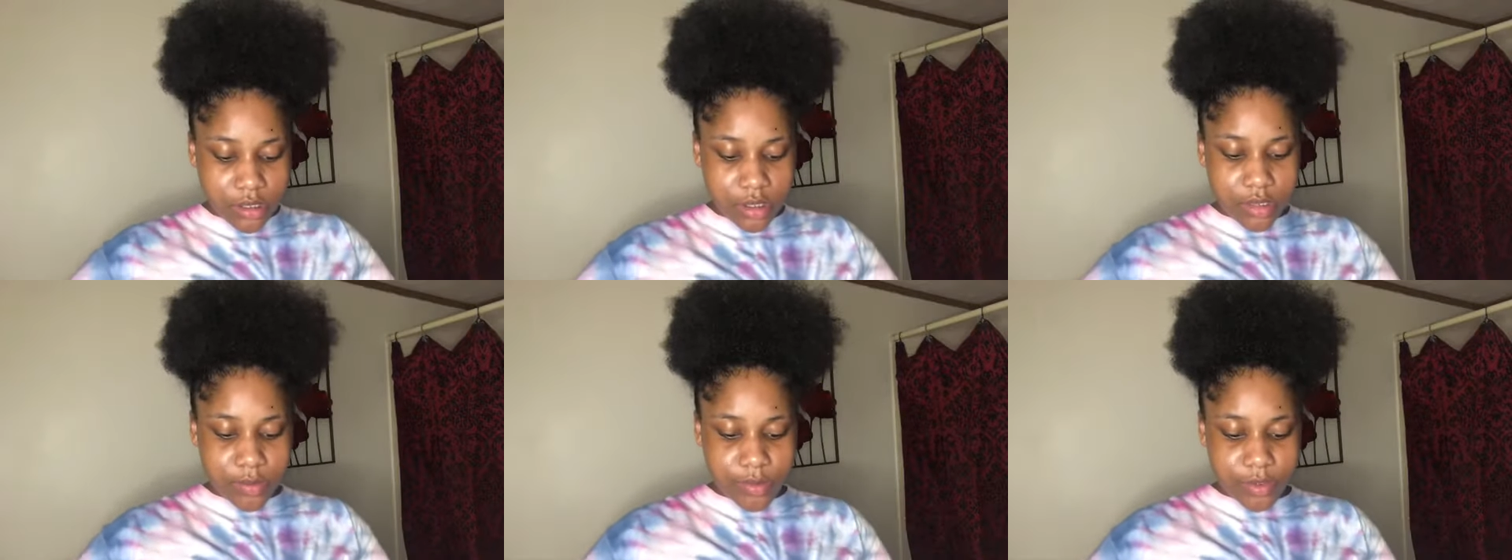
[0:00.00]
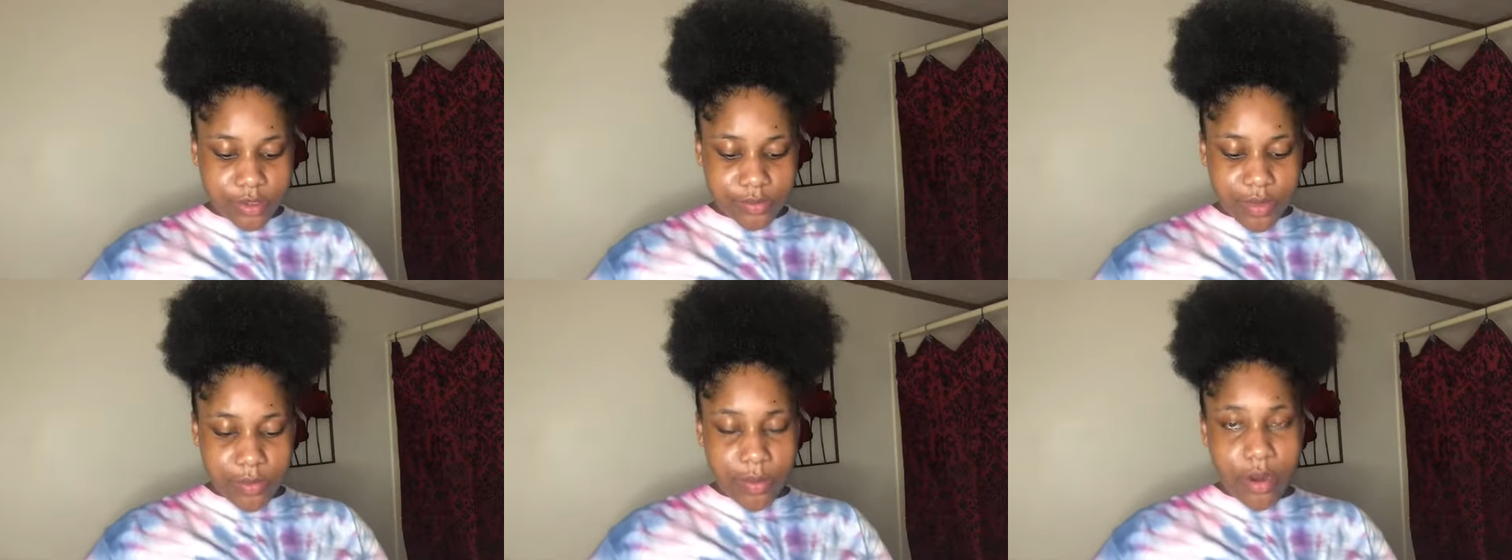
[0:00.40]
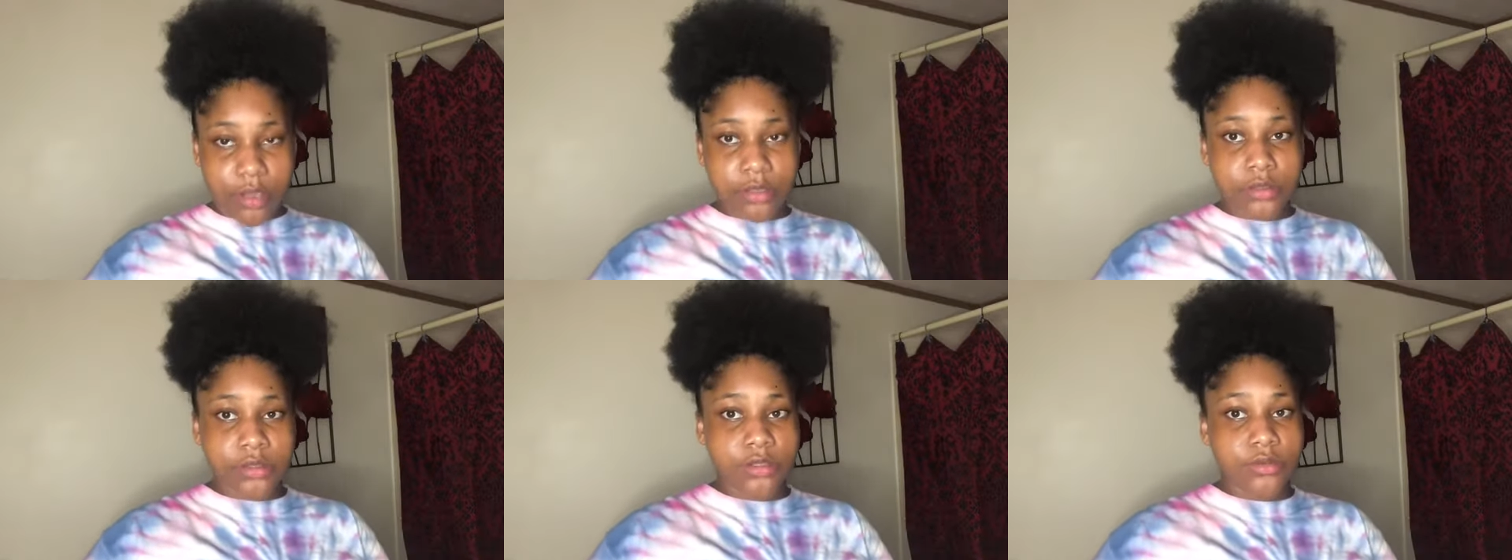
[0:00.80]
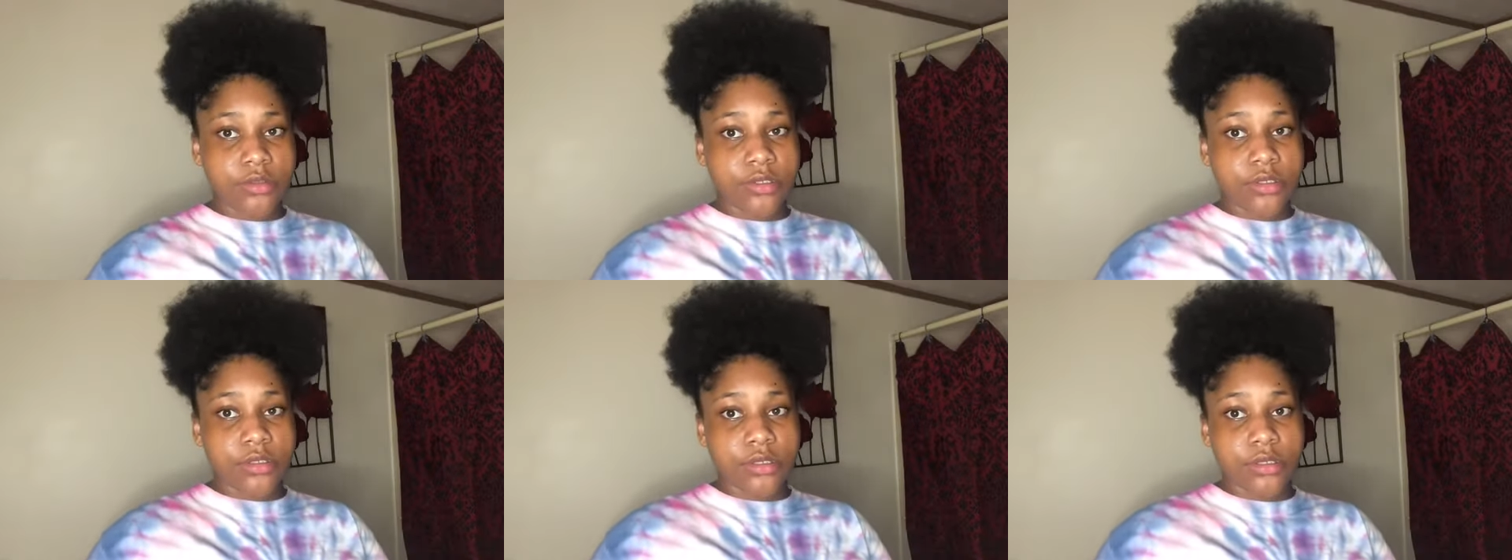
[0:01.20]
And plus, my mom used to use
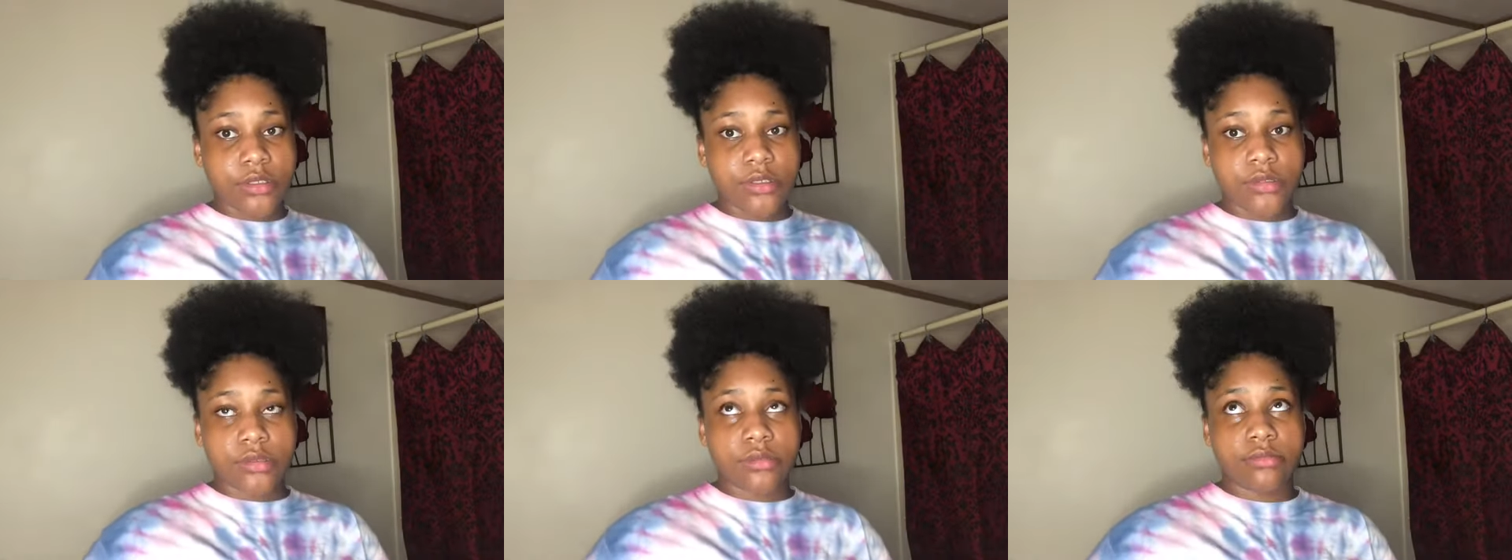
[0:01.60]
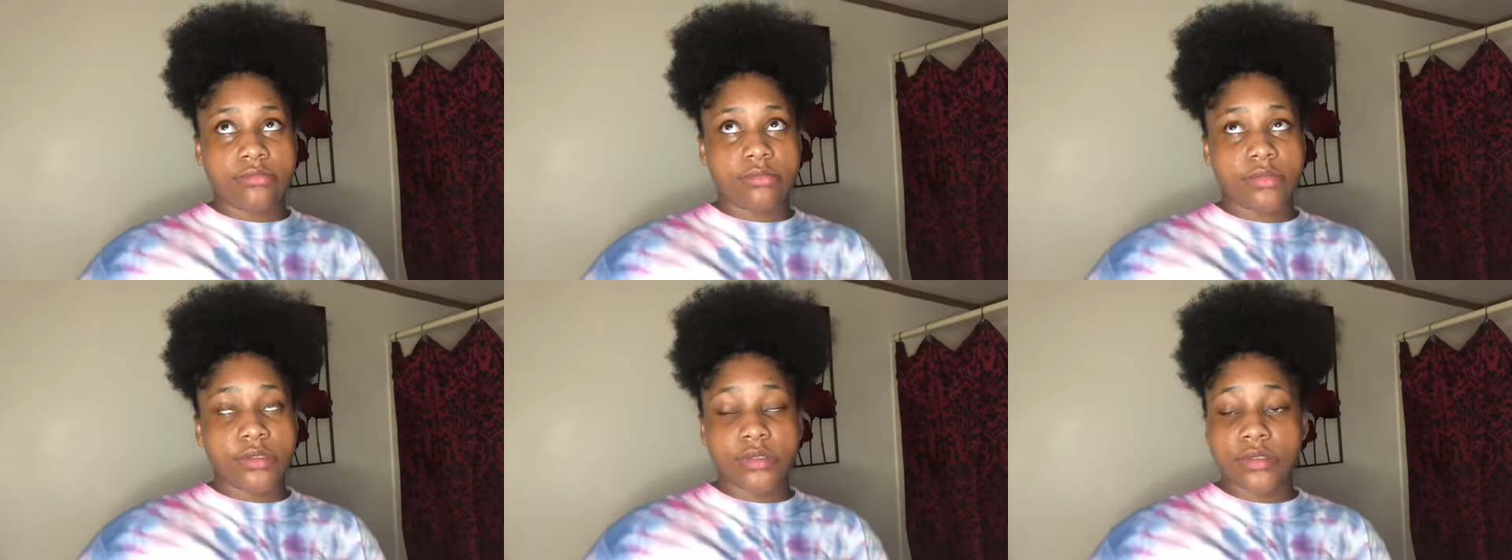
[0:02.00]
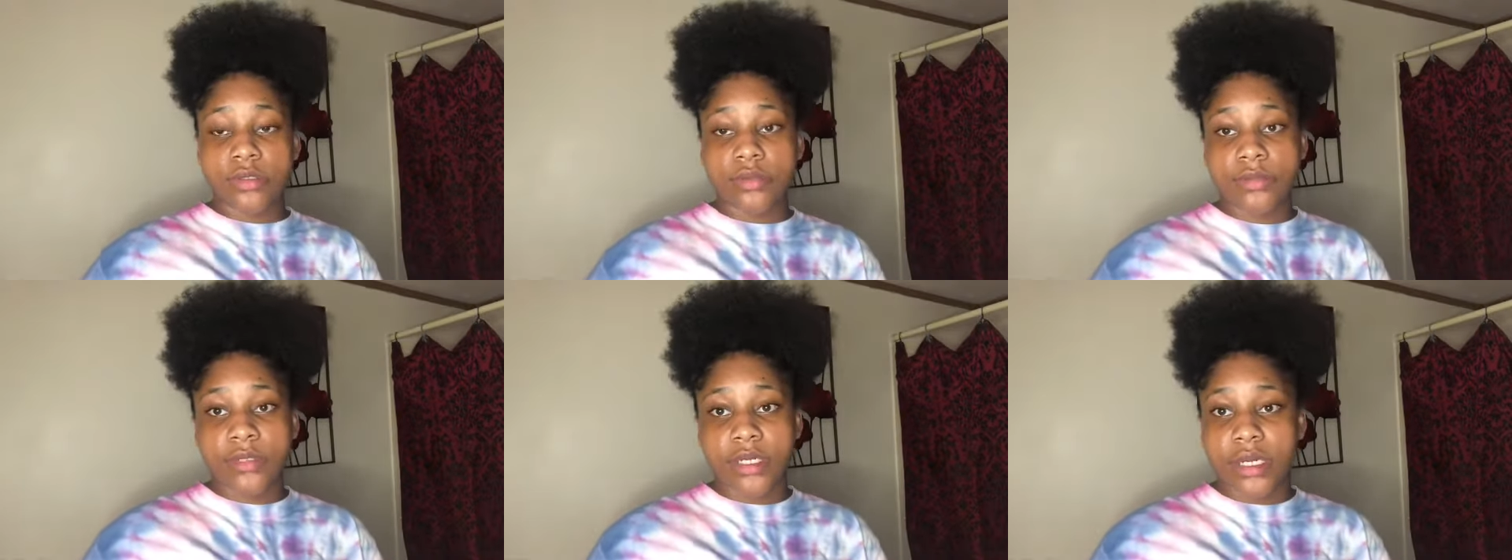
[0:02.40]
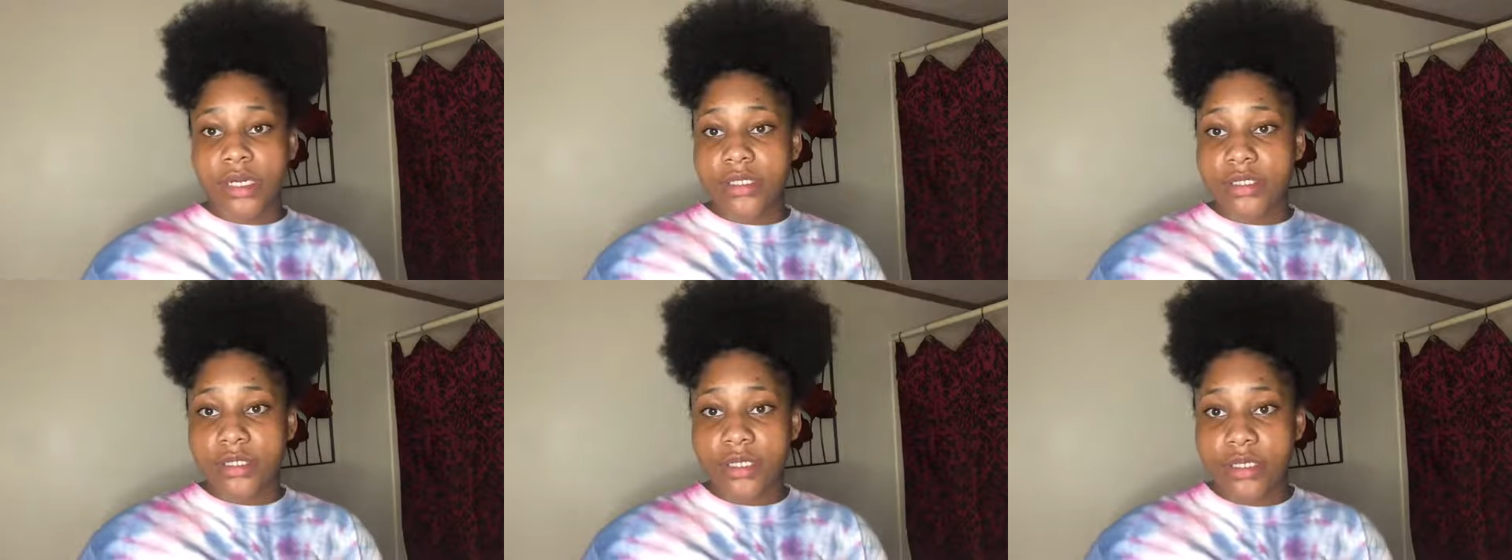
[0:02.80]
it, and she told me that I
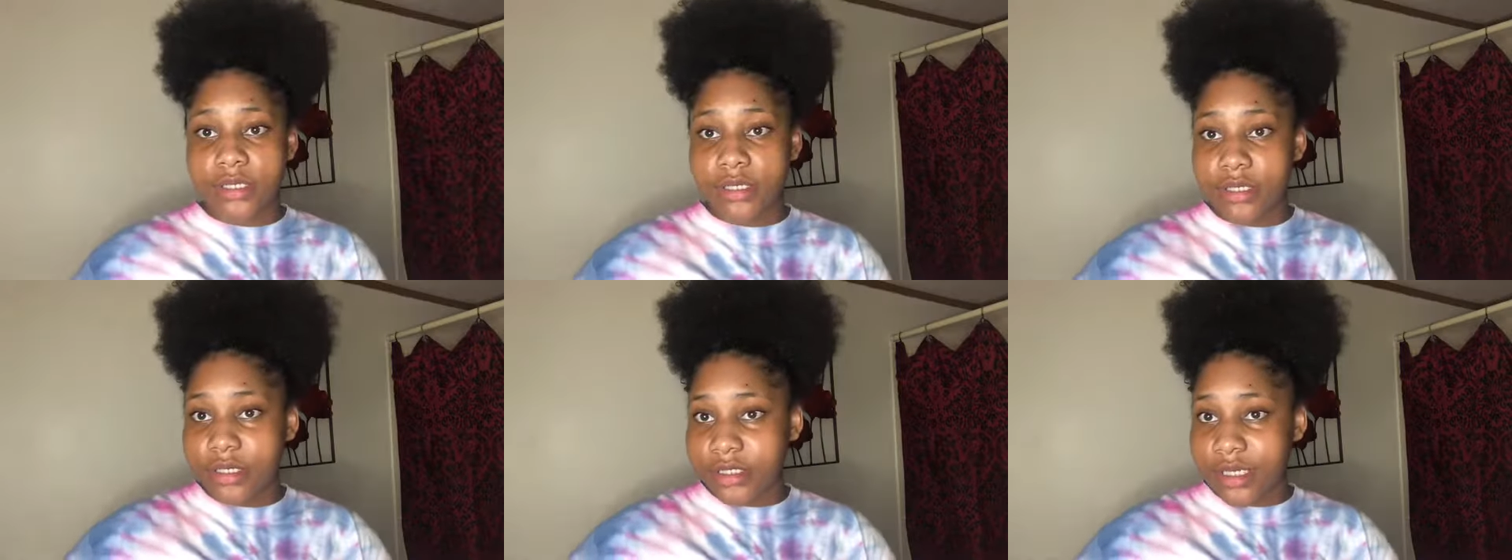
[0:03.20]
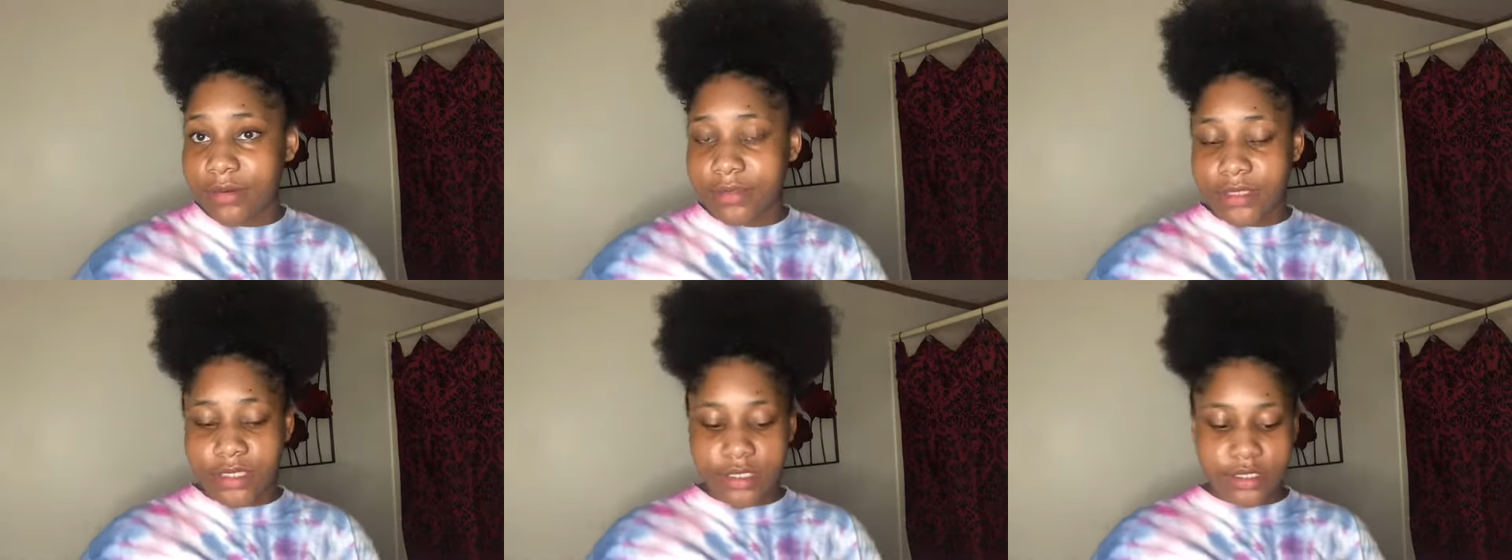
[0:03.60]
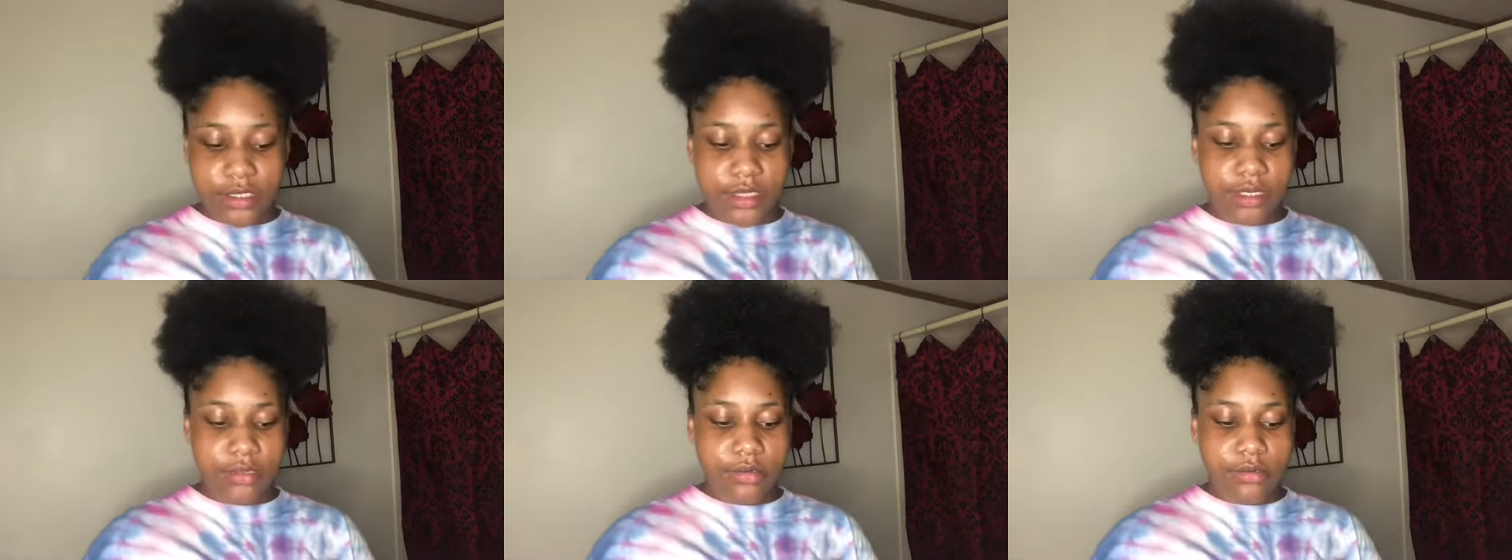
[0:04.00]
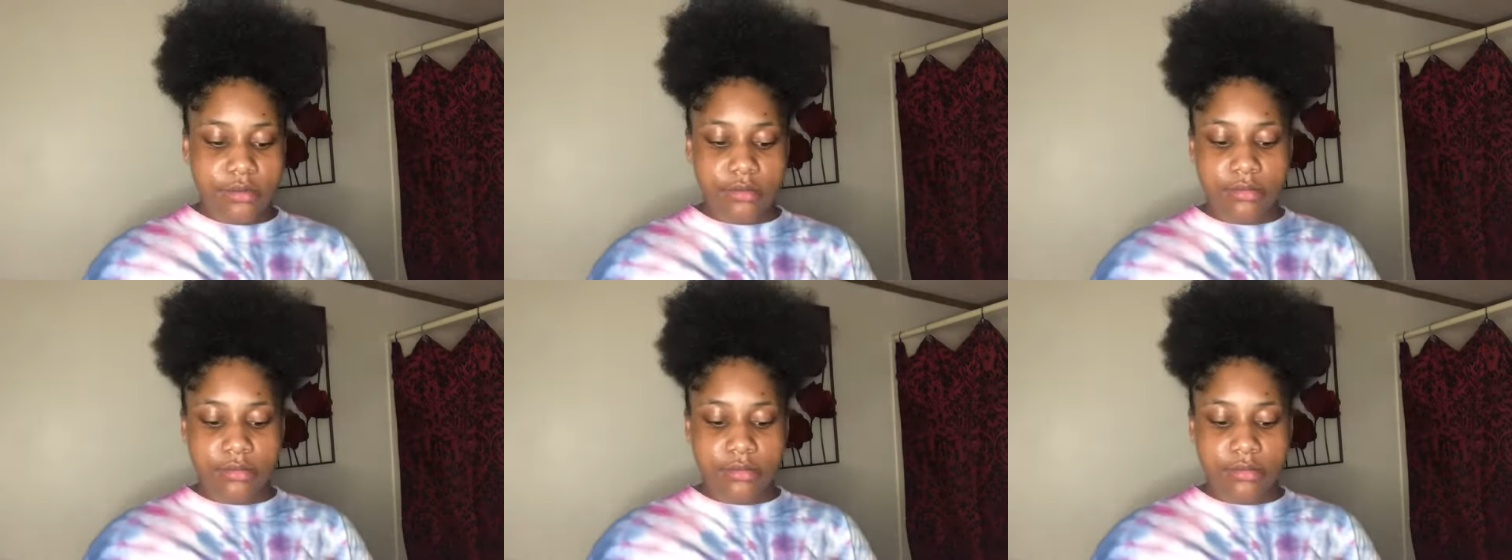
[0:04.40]
should get it because I was hesitating.